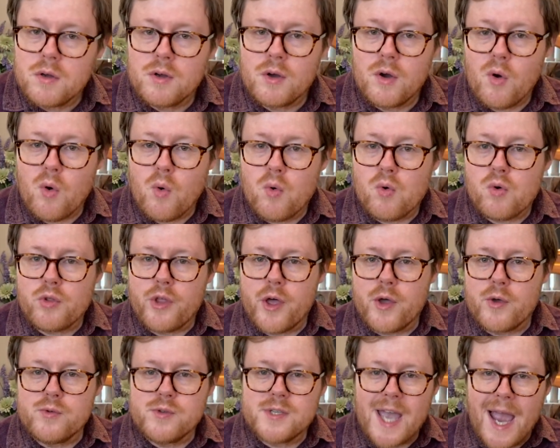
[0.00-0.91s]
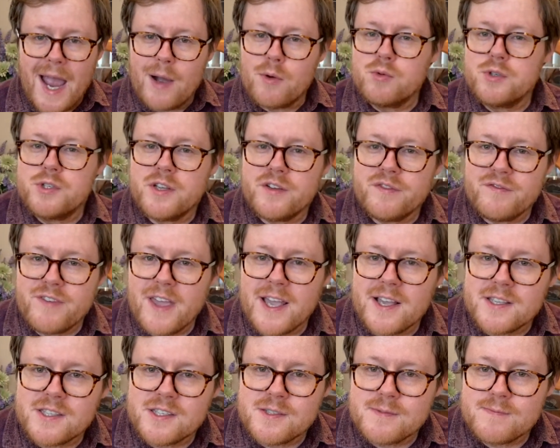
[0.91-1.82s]
all those how to
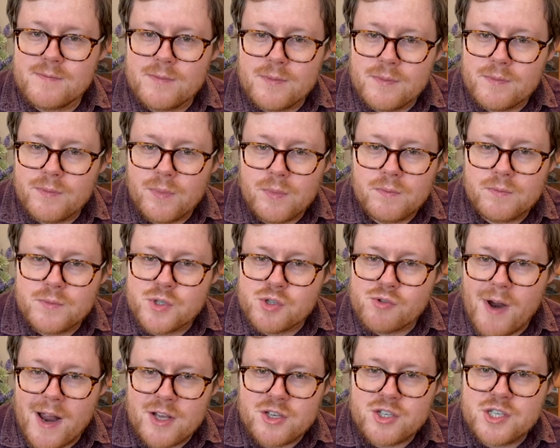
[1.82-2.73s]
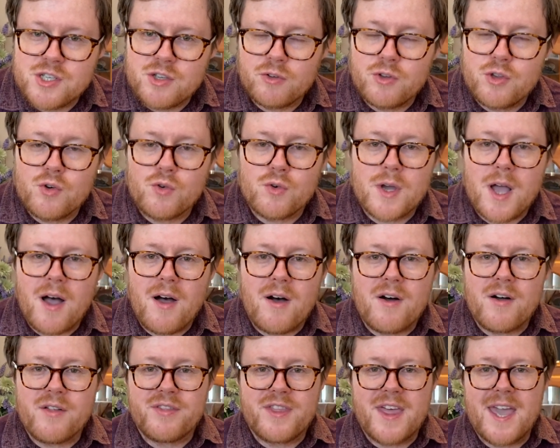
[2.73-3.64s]
fix scratches on your
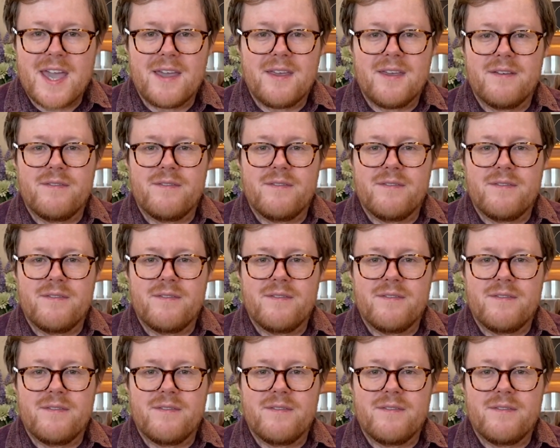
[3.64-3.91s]
car thing.